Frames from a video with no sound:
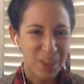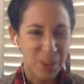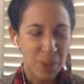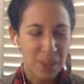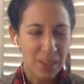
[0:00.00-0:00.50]

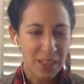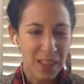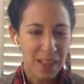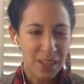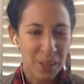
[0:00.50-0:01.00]
So one of our
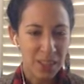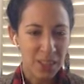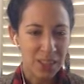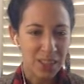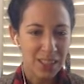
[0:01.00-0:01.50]
last
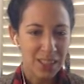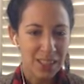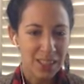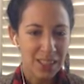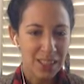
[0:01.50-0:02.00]
questions
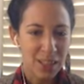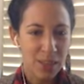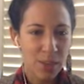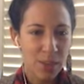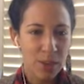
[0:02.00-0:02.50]
is
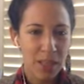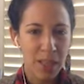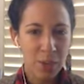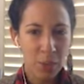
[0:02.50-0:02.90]
3